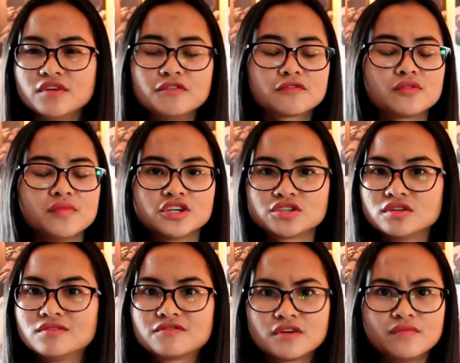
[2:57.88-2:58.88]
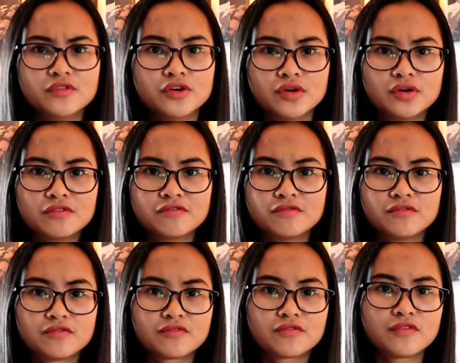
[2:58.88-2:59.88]
information from their
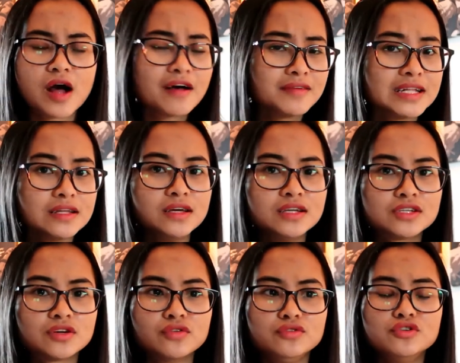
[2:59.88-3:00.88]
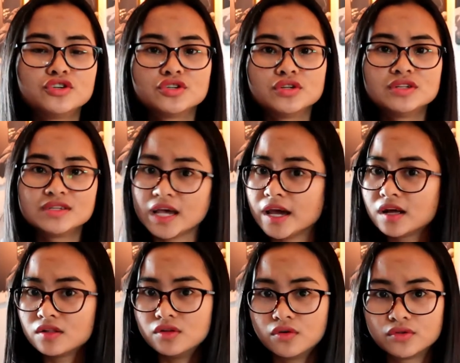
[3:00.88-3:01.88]
family, so you should
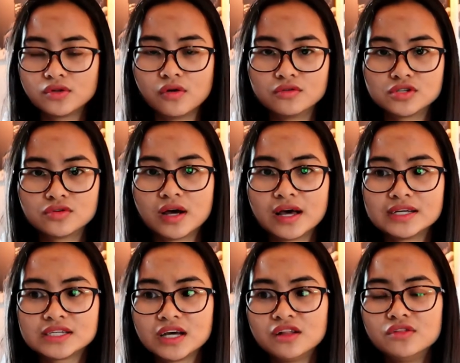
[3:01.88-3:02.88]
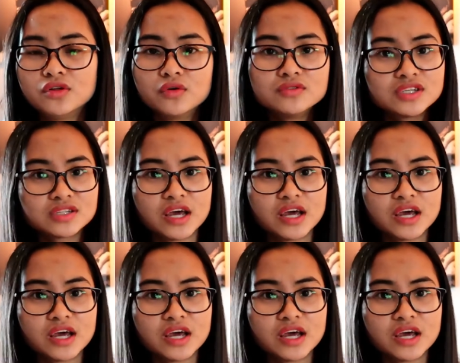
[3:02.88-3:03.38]
take note also, guys. And those